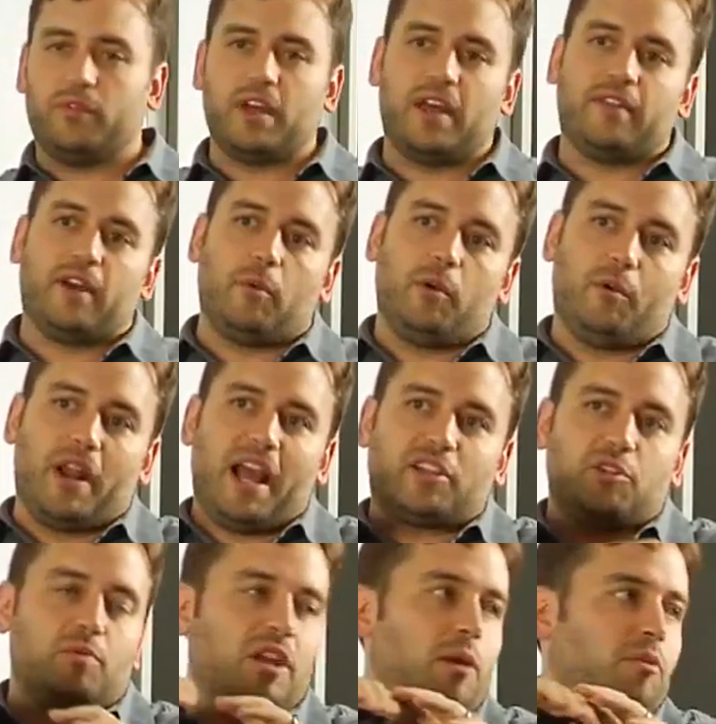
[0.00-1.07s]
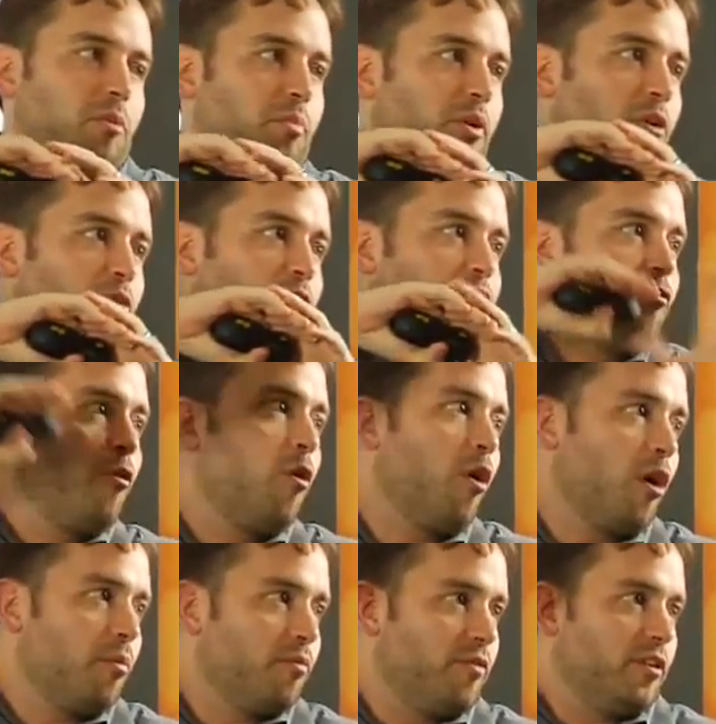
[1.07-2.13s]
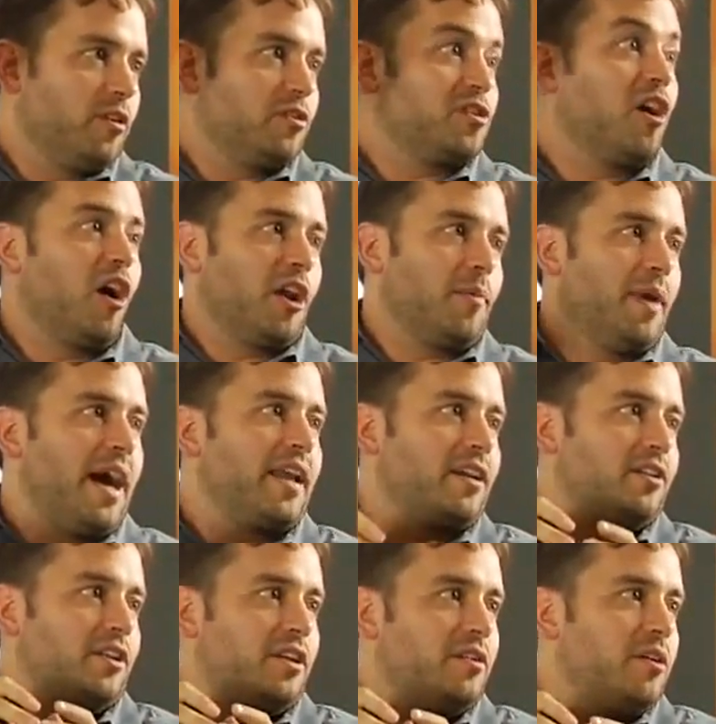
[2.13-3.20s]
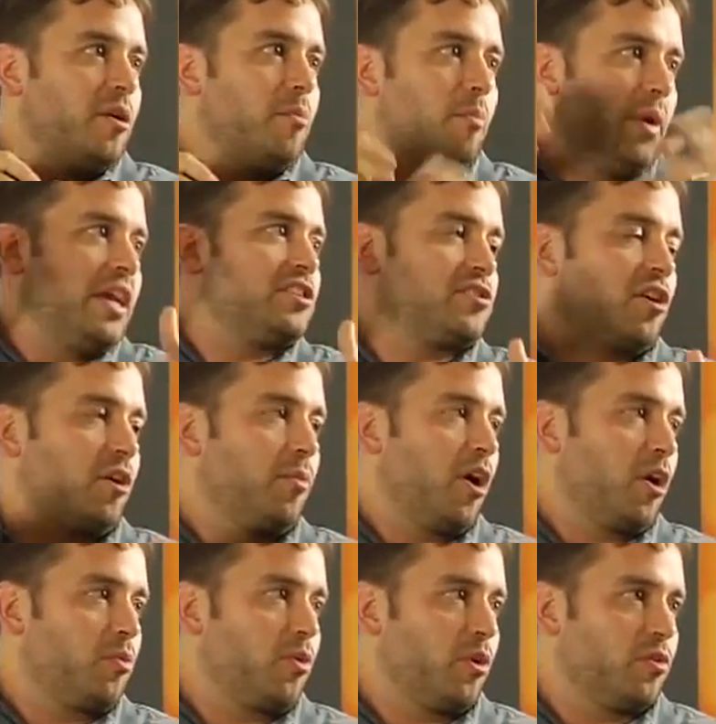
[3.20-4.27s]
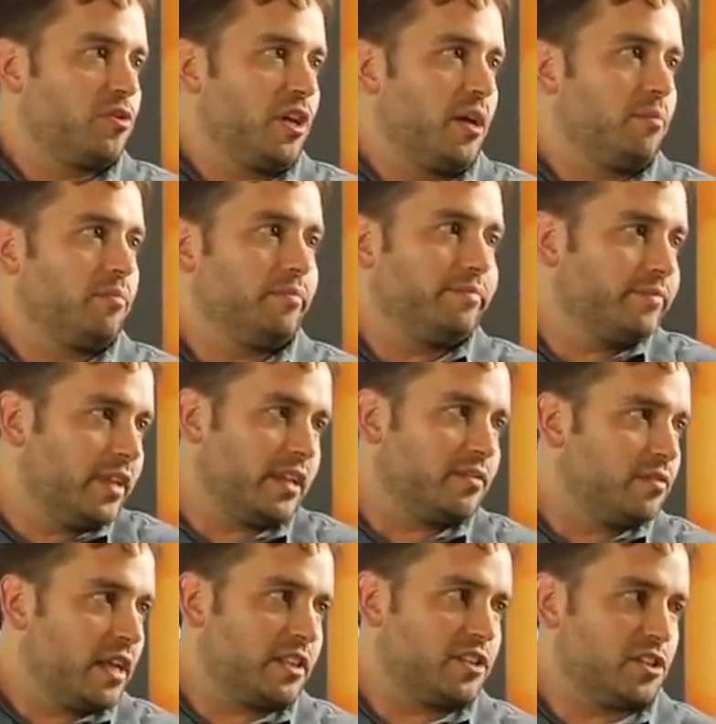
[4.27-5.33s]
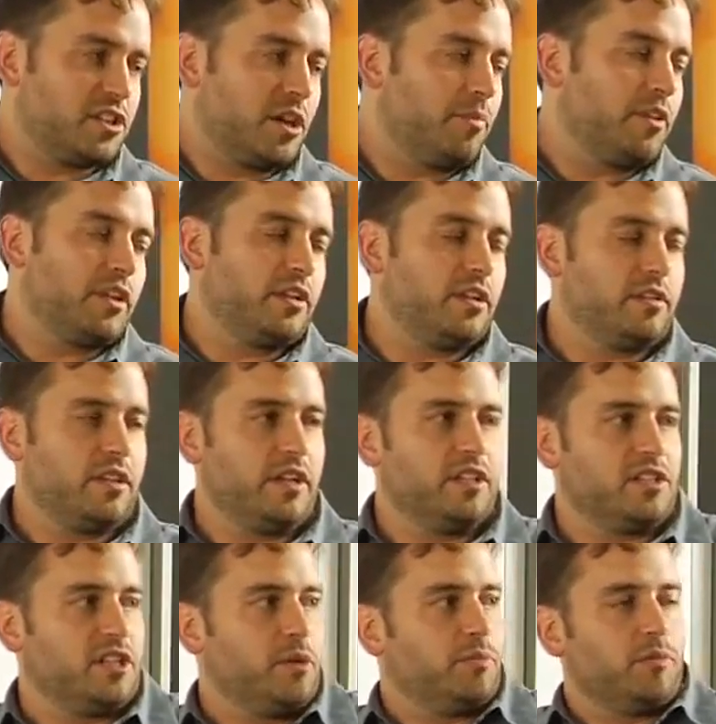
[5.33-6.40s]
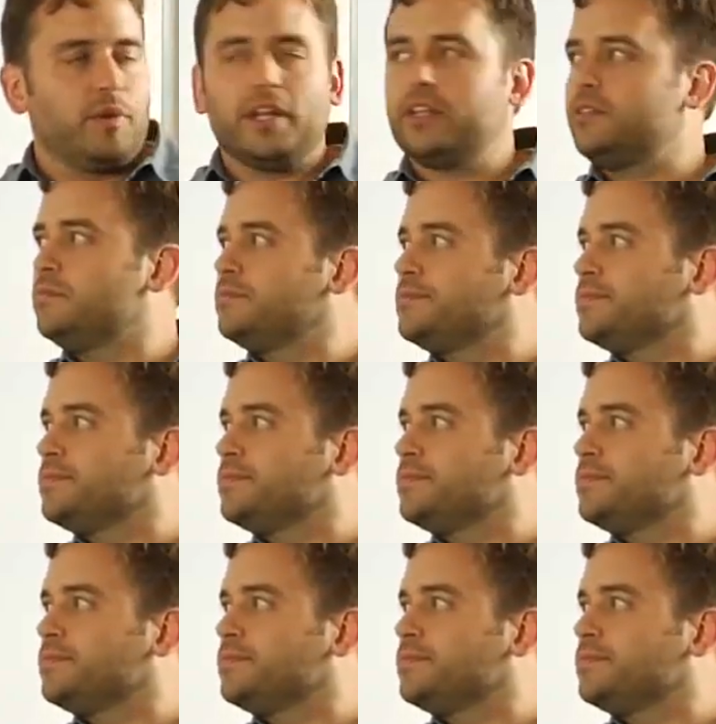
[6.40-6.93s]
that we would actually be able to build the form fields automatically based on our model prototype. That's just something that isn't implemented.